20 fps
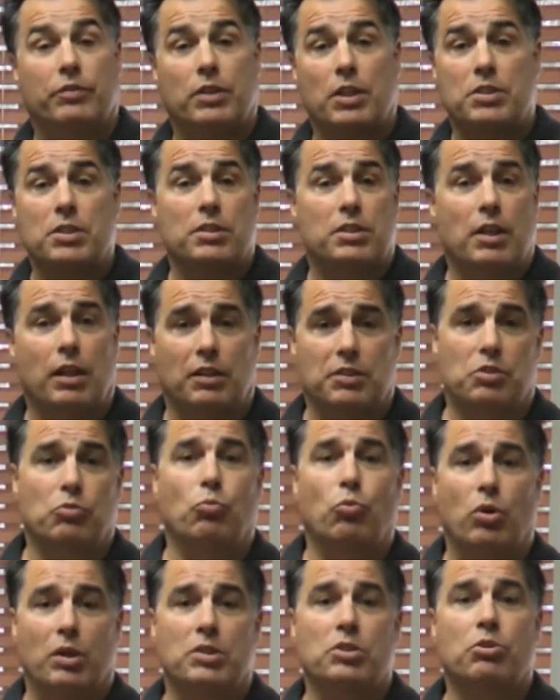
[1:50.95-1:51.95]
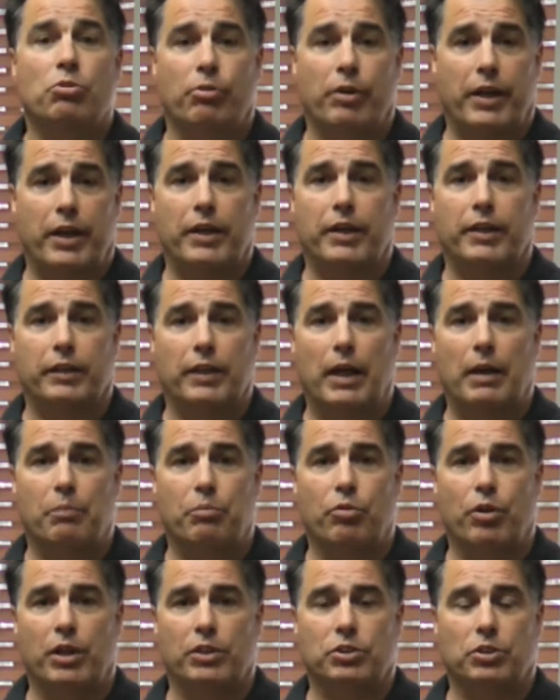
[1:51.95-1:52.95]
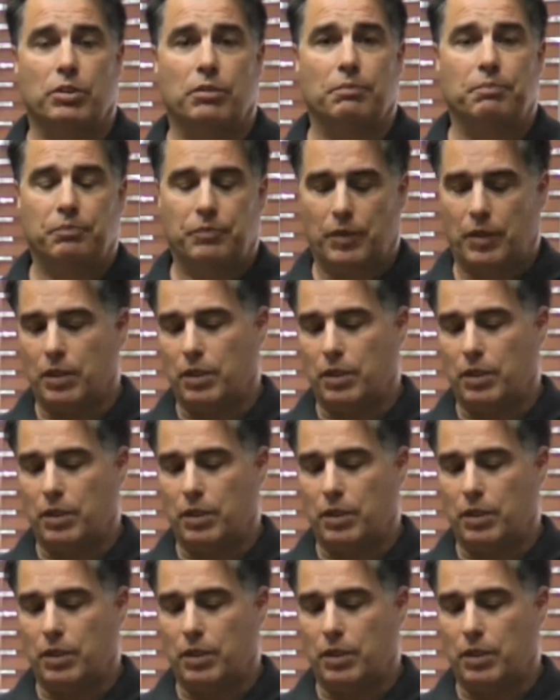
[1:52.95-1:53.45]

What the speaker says: It doesn't tell us what's creating that pressure.